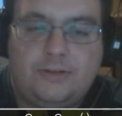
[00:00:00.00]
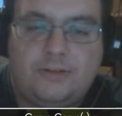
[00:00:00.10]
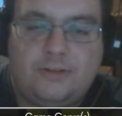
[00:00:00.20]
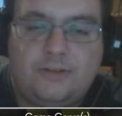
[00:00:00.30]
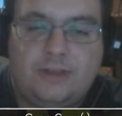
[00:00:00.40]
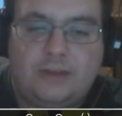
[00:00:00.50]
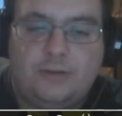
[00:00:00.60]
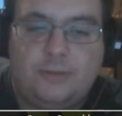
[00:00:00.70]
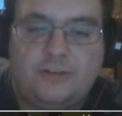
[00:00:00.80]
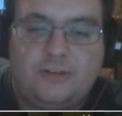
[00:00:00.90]
Good.
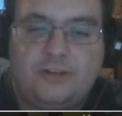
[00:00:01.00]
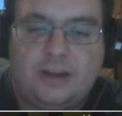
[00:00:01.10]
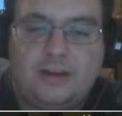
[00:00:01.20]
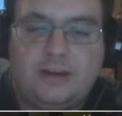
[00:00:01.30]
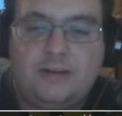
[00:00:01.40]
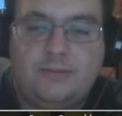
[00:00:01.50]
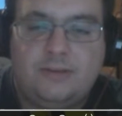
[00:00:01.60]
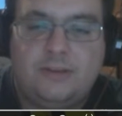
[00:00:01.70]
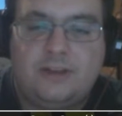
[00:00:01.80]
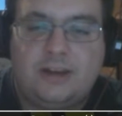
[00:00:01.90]
That drop is like
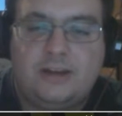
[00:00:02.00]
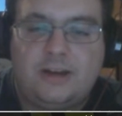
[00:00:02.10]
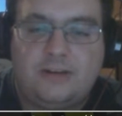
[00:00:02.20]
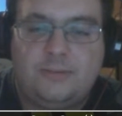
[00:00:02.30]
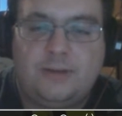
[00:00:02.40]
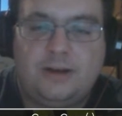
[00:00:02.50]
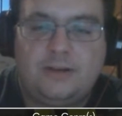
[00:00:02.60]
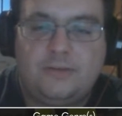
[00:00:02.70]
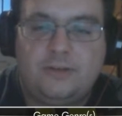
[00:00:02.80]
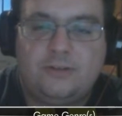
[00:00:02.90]
the second
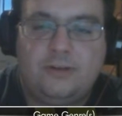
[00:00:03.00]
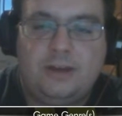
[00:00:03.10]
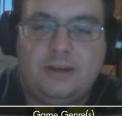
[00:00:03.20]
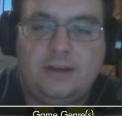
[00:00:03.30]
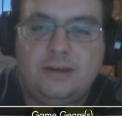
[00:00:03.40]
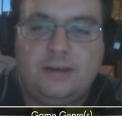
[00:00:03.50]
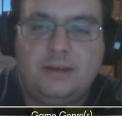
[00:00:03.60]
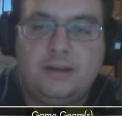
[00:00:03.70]
hardest part of the screen.